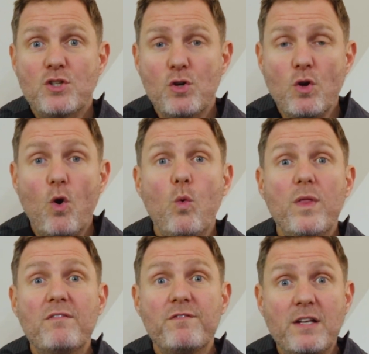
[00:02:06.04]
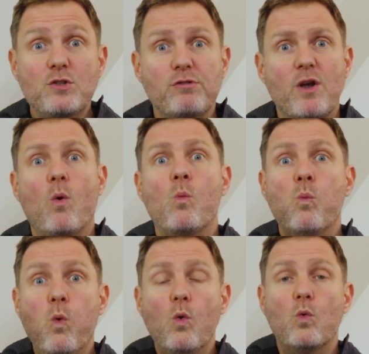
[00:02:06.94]
took all the inventory
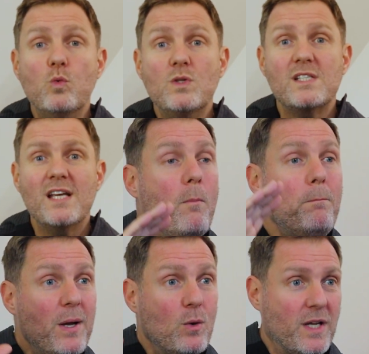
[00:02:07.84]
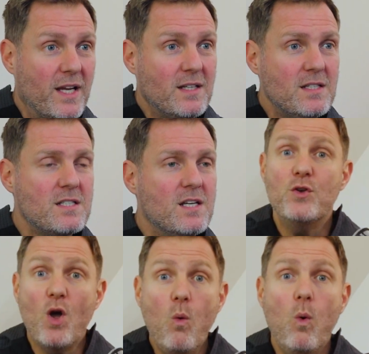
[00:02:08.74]
on walls, on buildings that
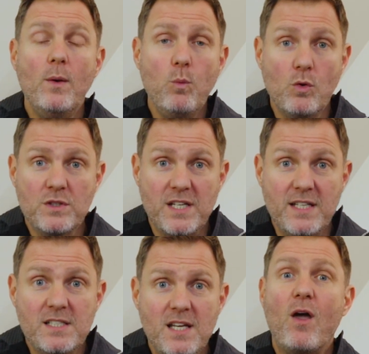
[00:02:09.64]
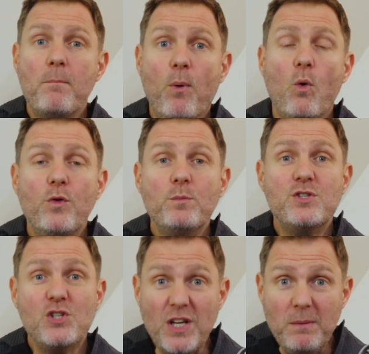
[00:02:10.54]
no one wanted, and I bought them
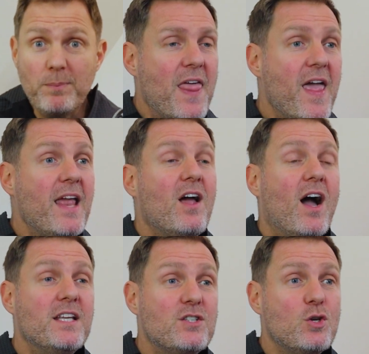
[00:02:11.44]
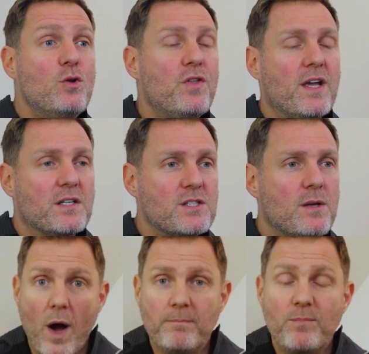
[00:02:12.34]
cheap. And then I did two things.
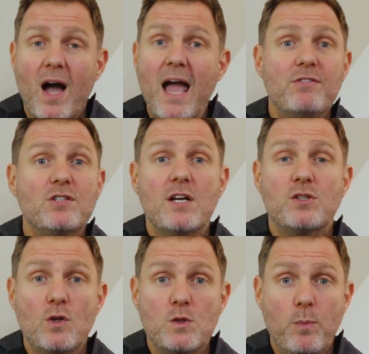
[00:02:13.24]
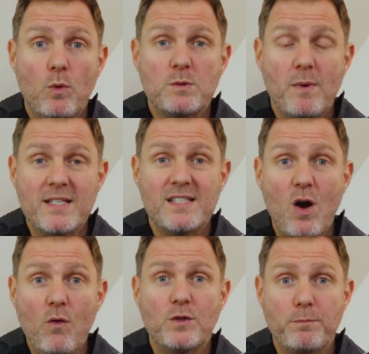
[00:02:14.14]
One, I advertised on those boards
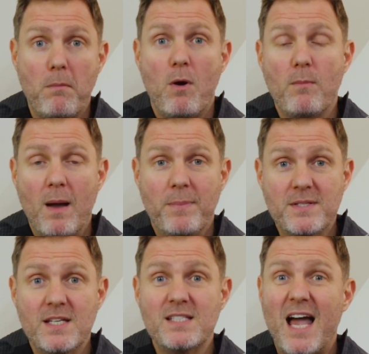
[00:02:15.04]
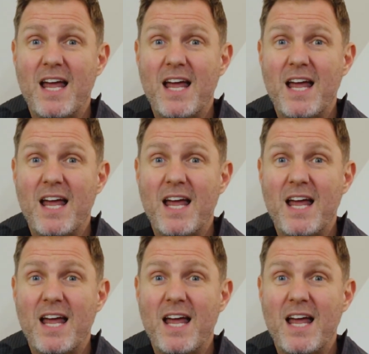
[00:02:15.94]
myself to promote my business